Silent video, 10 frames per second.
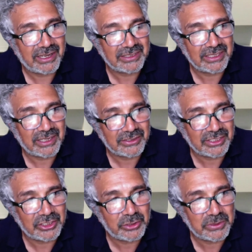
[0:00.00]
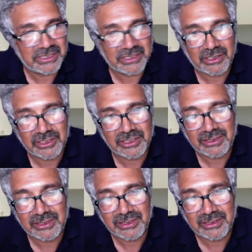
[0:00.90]
I think I think you would
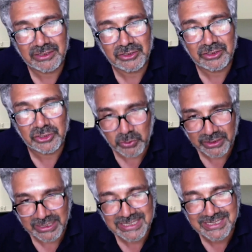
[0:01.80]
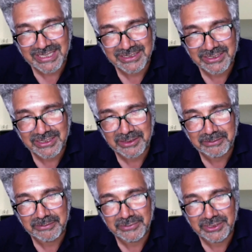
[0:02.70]
argue you do want insects to
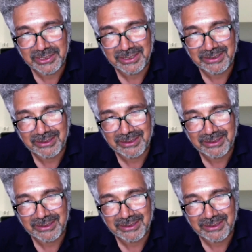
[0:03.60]
come, don't you?